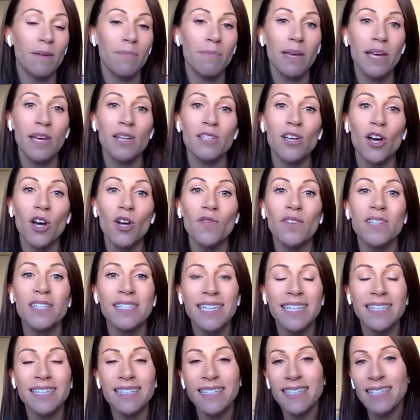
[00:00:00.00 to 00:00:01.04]
because over
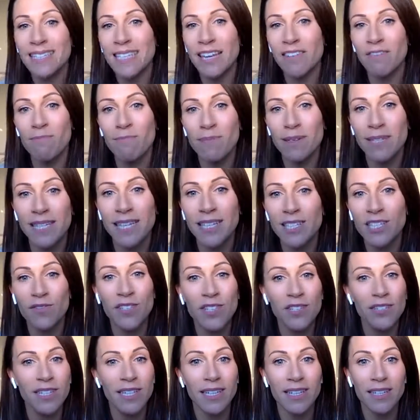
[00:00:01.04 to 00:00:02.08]
67% of
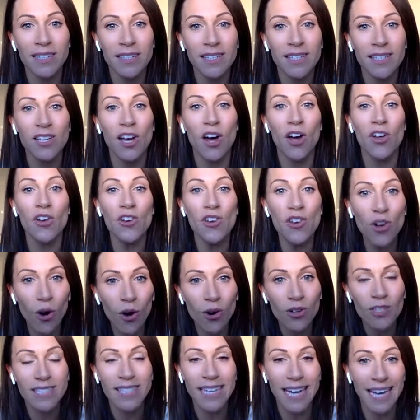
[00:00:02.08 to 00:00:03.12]
New Zealanders are
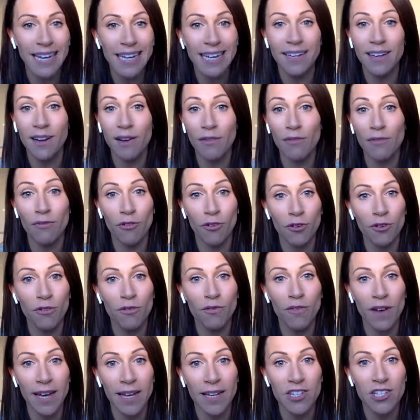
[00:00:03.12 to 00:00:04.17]
not getting enough fruit
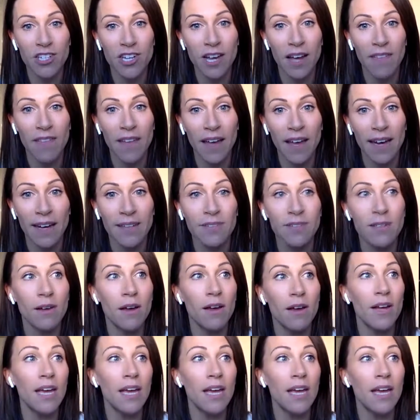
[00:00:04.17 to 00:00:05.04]
and veg, and that is